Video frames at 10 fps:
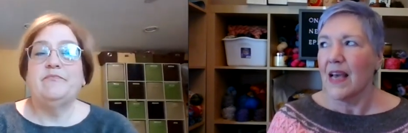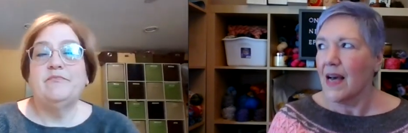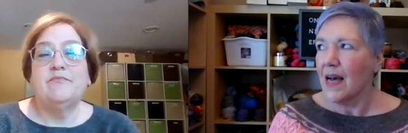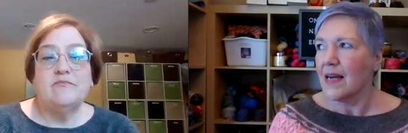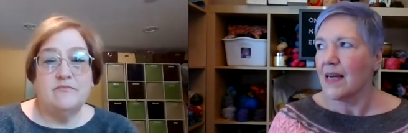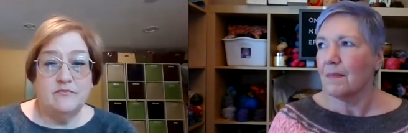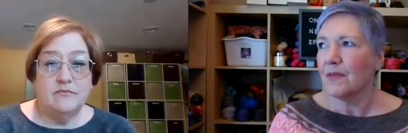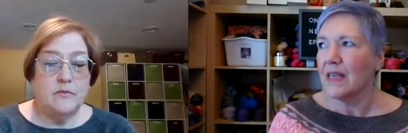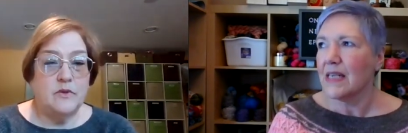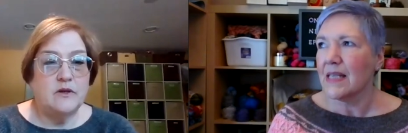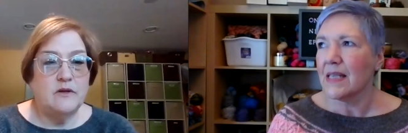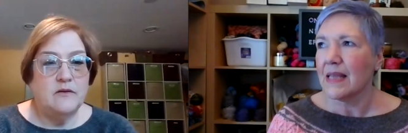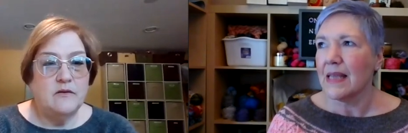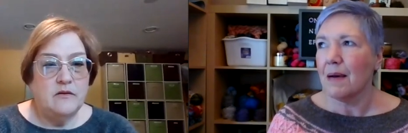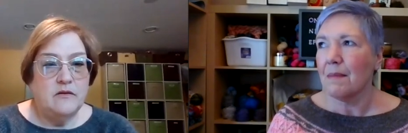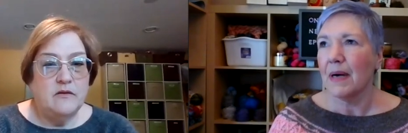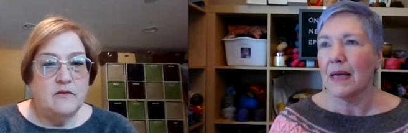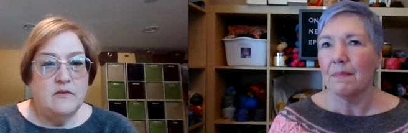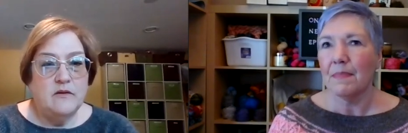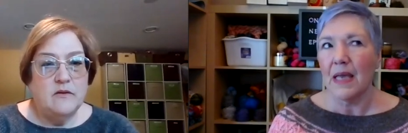Speaker 1: yeah, I'm trying to think that
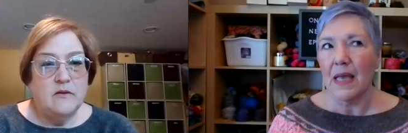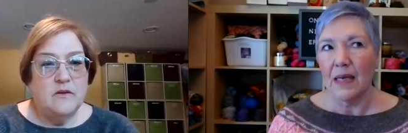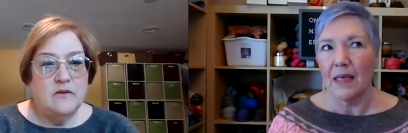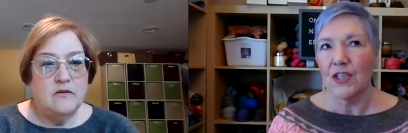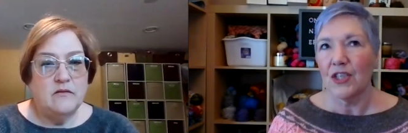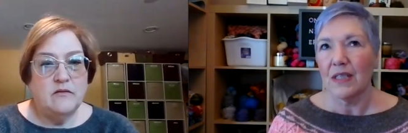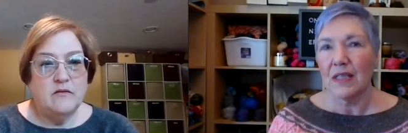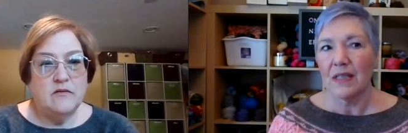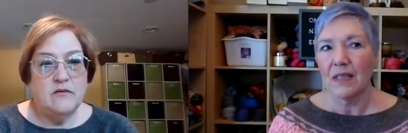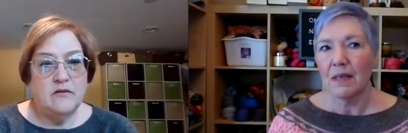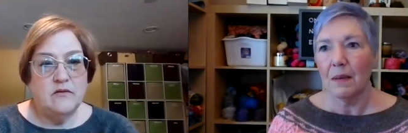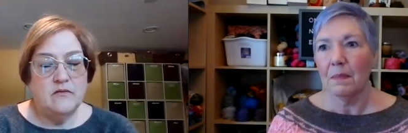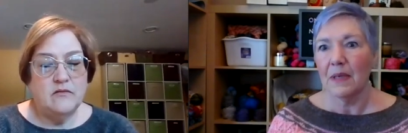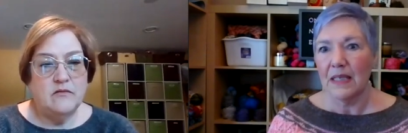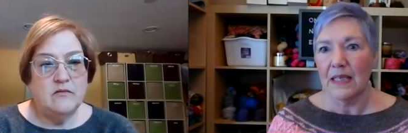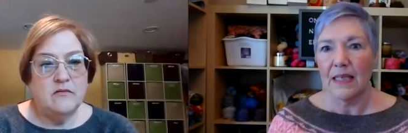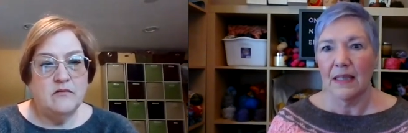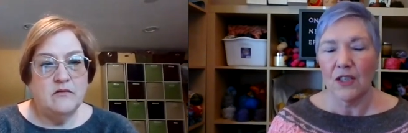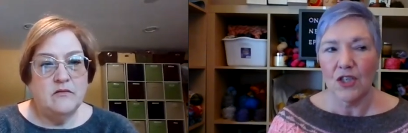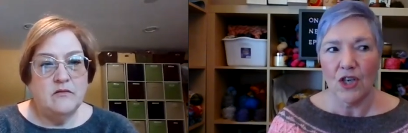might be it. Just busy
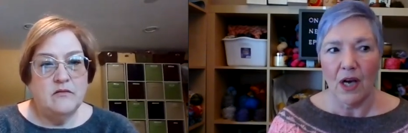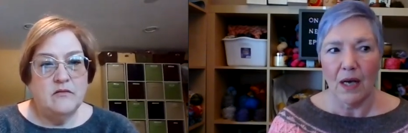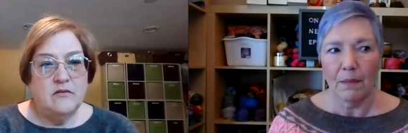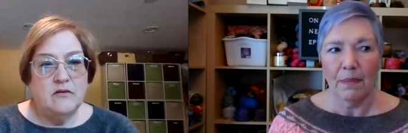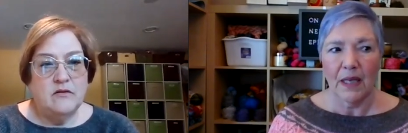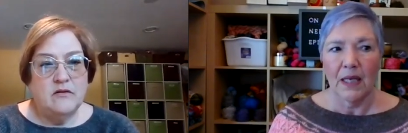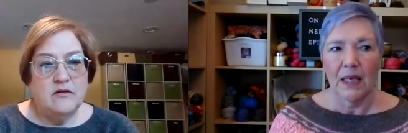in the shop,